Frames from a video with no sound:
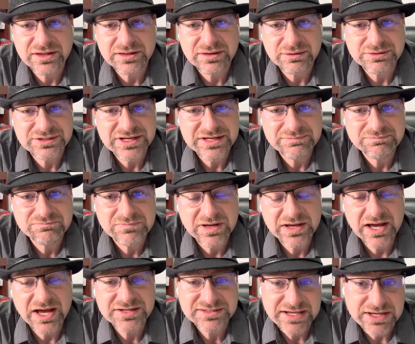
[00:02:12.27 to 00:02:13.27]
was a
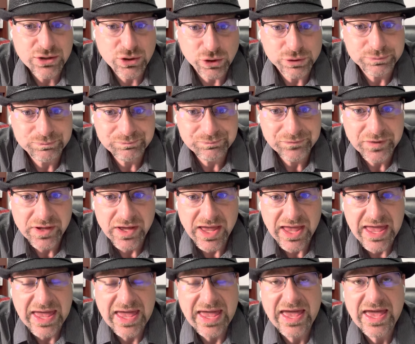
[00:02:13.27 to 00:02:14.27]
sinkhole.
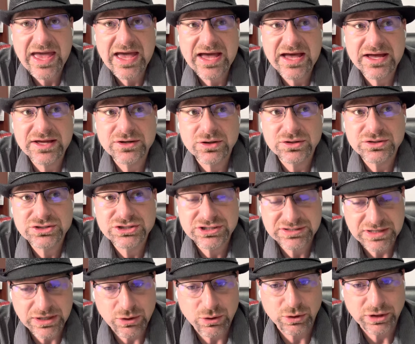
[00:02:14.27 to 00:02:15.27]
And she's
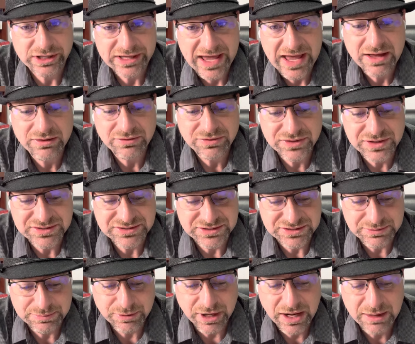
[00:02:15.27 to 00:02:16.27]
like, holy cow, this is
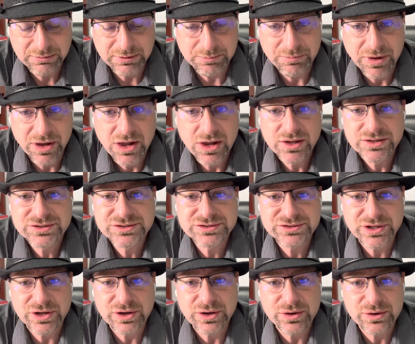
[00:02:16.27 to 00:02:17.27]
a problem.
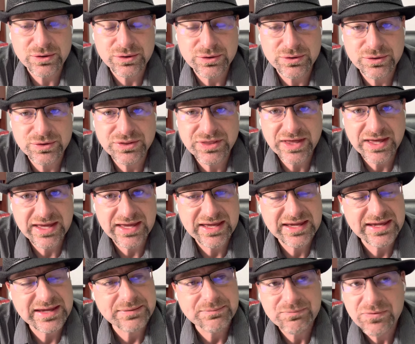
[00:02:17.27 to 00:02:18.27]
So
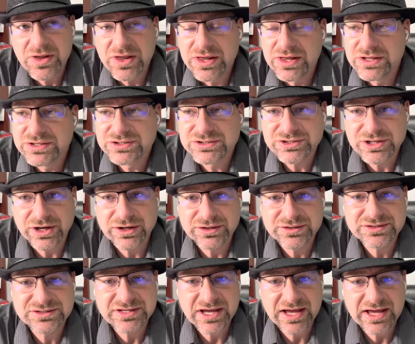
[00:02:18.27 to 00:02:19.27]
they
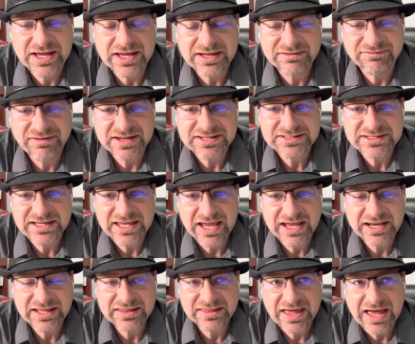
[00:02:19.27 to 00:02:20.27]
start
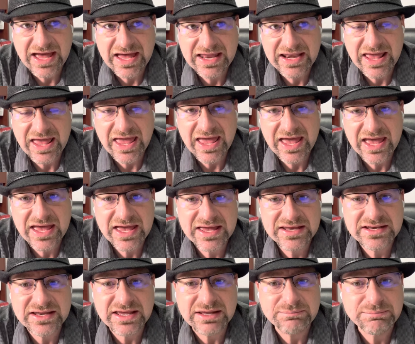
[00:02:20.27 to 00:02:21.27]
investigating that,
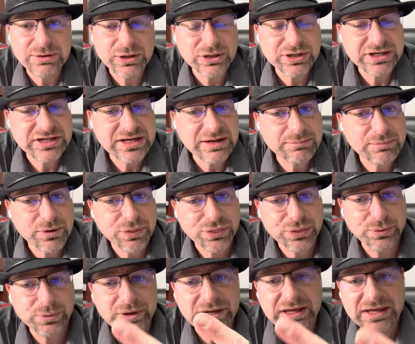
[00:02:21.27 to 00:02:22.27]
and in building number
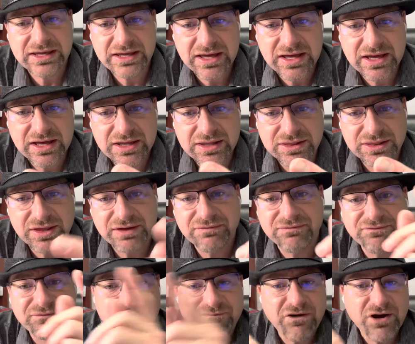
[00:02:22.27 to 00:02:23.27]
3, the
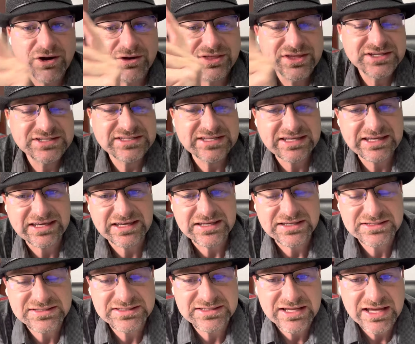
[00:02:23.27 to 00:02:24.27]
farthest
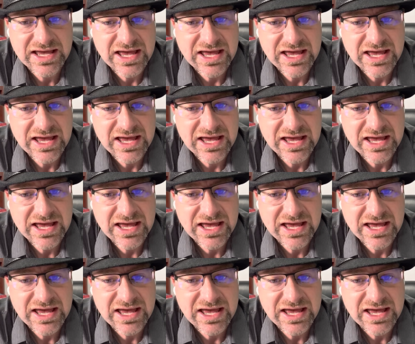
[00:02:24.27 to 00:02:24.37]
east,